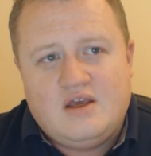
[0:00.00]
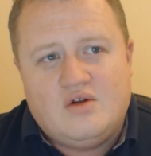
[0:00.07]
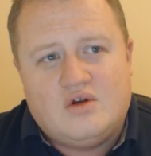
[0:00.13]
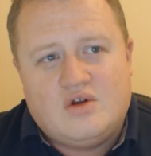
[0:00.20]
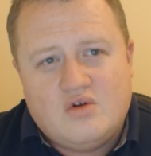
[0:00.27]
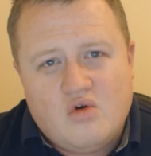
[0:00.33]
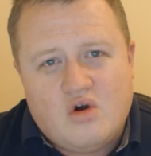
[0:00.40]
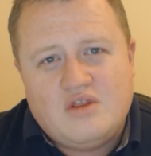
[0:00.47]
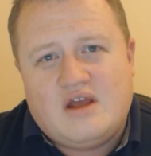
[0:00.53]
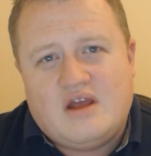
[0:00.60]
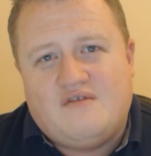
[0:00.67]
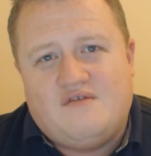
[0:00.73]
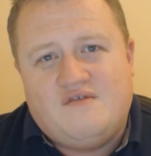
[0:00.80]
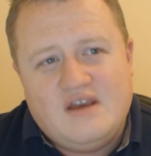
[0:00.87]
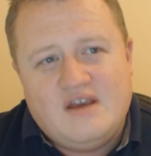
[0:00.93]
You know, go on
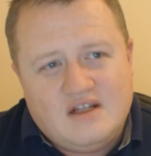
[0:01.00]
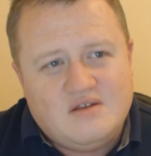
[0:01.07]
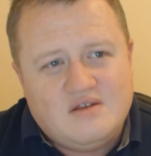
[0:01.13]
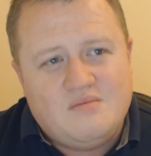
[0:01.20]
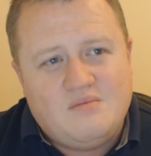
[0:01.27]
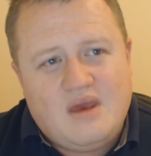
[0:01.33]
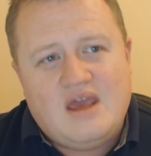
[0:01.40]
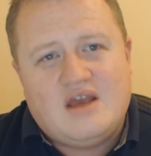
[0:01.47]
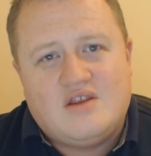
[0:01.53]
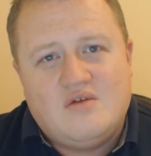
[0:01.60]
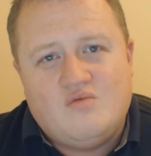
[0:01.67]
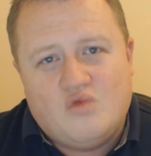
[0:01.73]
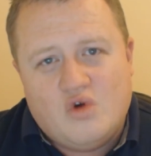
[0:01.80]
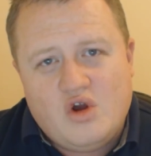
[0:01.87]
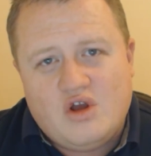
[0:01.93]
that field and make
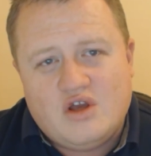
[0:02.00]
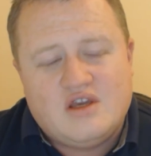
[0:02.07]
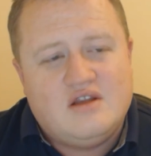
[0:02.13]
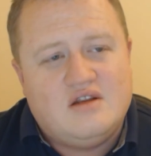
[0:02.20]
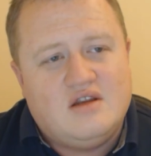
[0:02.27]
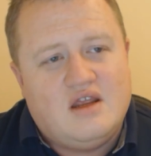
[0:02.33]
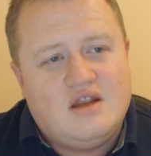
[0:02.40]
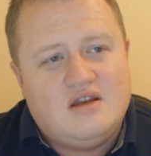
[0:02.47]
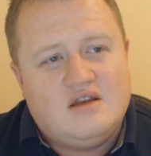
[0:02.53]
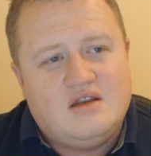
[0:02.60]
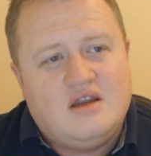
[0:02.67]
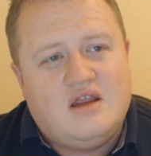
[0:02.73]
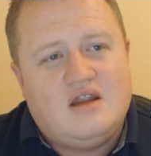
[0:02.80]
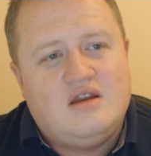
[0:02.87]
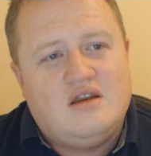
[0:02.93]
them work,
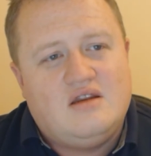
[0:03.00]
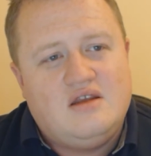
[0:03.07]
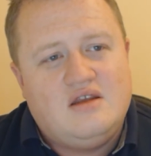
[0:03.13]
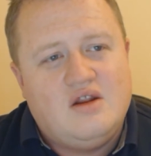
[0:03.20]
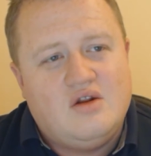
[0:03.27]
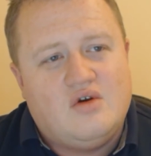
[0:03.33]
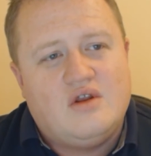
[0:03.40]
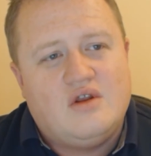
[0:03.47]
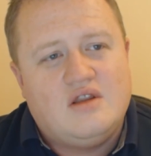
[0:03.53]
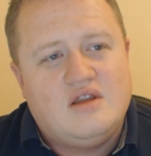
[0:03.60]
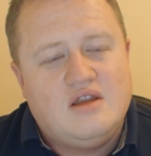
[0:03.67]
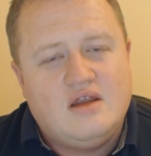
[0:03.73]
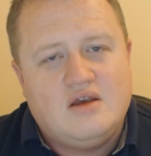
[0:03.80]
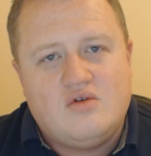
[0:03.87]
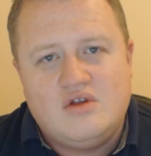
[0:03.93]
and you know,
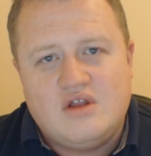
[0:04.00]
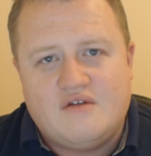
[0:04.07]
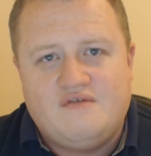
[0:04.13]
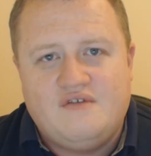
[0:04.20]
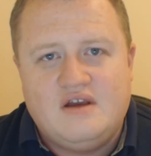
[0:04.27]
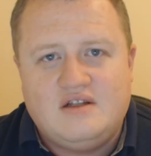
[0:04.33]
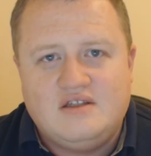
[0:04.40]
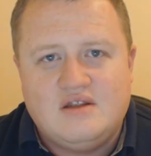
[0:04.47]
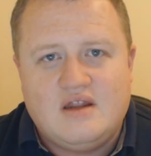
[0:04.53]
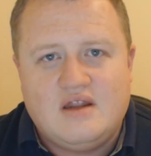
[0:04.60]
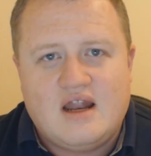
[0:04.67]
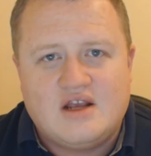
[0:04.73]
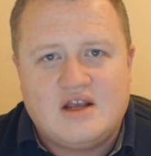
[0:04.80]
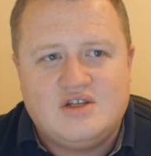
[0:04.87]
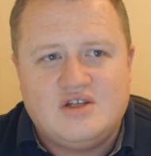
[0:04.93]
go on that field
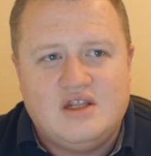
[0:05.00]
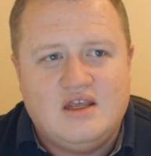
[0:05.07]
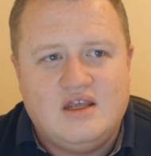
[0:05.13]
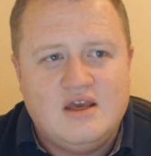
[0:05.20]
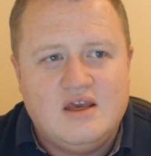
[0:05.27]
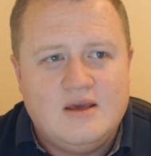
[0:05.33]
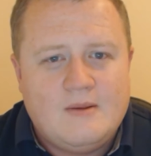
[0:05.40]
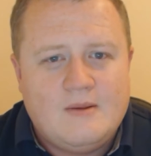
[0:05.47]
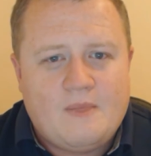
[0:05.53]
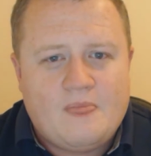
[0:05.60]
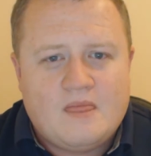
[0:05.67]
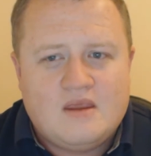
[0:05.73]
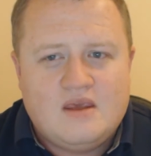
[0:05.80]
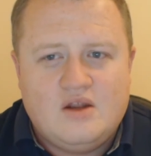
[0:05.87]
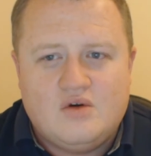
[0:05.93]
and actually,
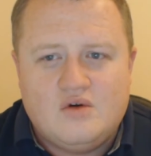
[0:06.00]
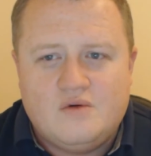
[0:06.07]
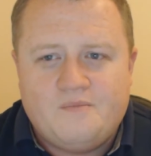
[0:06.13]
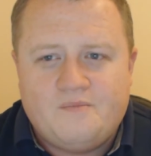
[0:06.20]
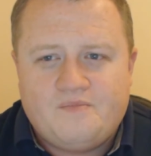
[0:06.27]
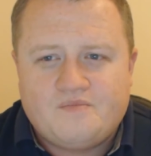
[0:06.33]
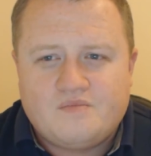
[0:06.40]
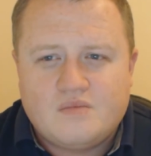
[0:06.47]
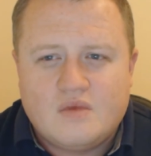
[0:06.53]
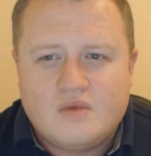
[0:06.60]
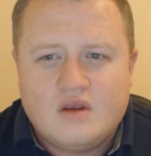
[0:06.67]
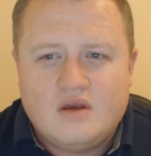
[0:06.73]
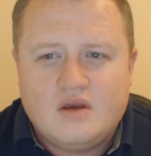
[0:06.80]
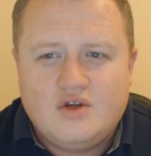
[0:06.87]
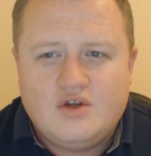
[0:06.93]
you know,
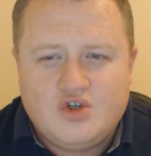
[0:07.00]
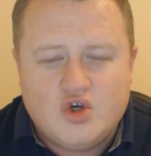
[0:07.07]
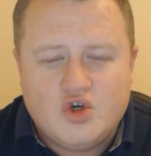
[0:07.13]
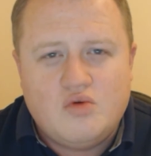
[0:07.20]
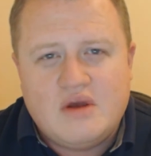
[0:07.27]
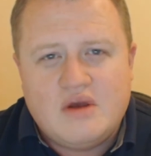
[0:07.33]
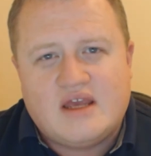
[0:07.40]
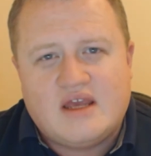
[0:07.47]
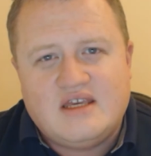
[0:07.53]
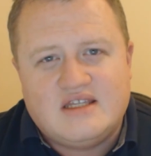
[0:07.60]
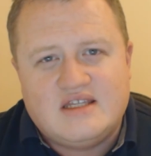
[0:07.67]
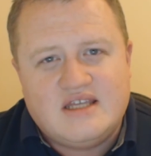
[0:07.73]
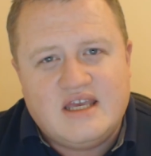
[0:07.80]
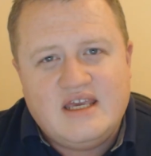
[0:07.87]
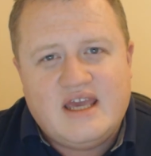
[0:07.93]
show where that
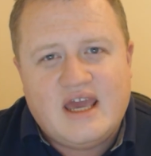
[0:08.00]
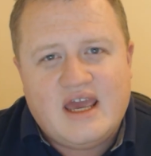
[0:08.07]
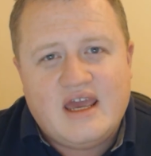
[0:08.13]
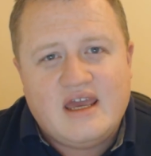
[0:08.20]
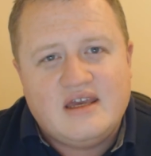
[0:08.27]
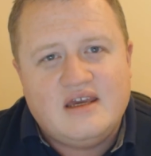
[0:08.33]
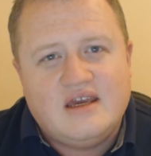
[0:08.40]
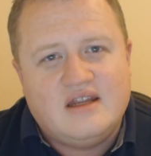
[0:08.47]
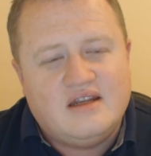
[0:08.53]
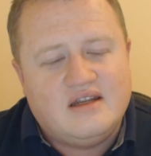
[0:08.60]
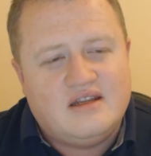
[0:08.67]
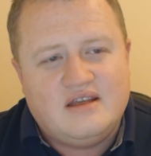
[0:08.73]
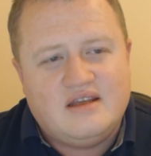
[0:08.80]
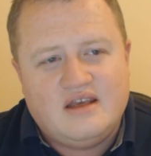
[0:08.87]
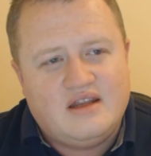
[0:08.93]
yous DK,
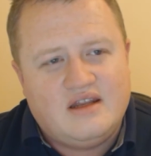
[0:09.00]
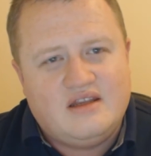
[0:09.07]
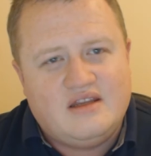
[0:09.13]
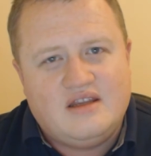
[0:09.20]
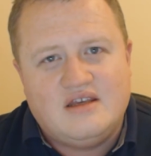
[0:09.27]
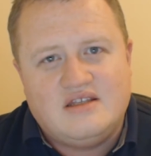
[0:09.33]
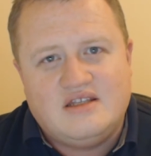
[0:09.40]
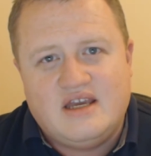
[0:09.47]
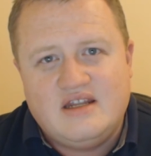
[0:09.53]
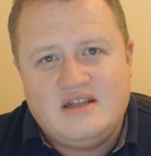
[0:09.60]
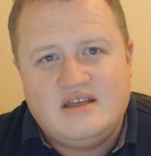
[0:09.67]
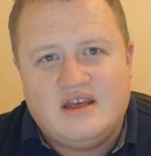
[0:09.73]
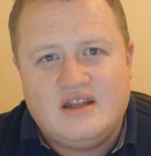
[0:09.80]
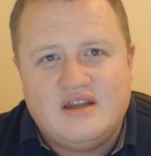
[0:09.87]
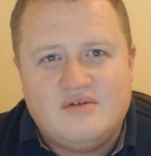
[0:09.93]
and yous
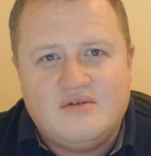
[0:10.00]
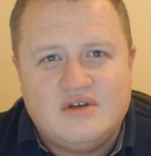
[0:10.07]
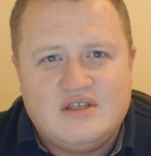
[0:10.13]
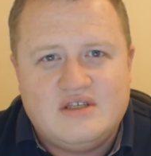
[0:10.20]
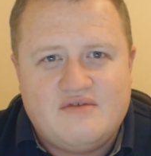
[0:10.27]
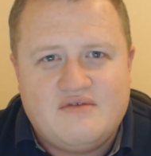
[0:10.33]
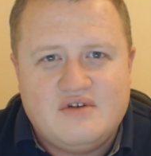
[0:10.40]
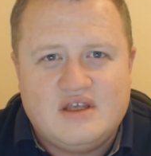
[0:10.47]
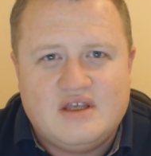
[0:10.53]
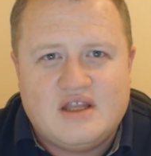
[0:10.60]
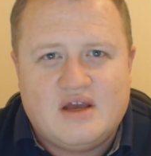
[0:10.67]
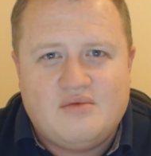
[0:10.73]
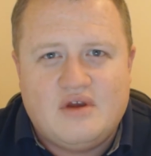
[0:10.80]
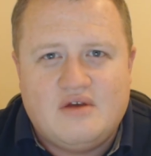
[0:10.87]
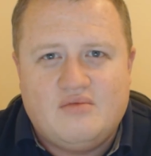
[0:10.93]
did, and it was everything
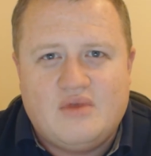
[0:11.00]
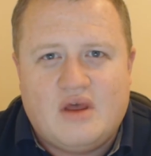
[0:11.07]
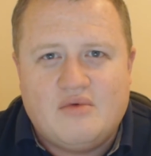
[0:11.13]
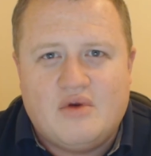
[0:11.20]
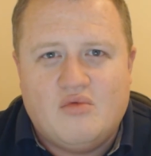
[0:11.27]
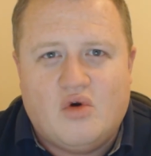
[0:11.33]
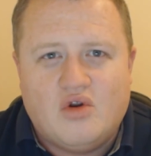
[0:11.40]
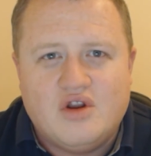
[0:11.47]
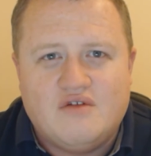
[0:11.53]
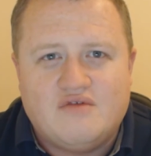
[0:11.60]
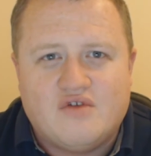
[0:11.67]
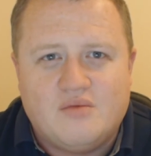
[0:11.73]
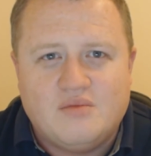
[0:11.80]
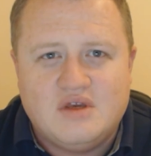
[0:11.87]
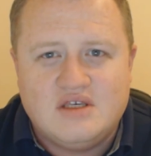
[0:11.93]
that we wanted
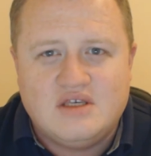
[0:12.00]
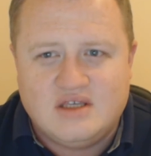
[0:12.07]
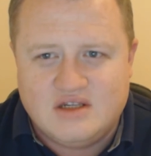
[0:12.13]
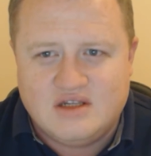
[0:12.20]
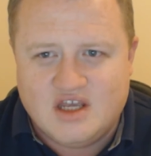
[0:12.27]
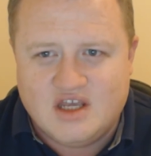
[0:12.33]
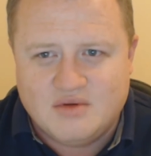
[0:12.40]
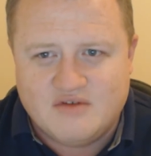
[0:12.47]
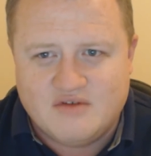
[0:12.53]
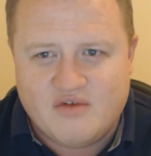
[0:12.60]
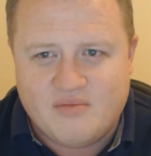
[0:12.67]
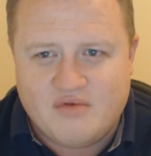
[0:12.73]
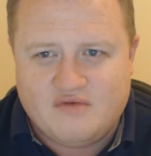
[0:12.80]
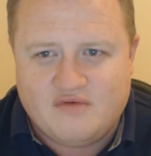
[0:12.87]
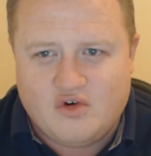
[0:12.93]
from yous in terms of
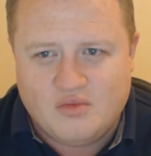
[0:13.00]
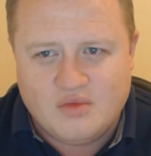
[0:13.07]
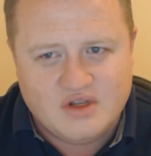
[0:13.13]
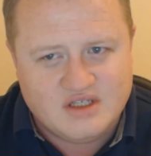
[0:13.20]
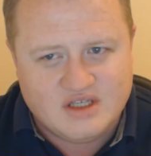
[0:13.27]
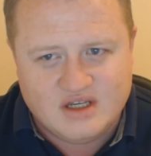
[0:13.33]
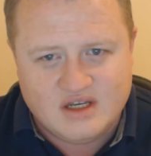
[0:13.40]
a performance.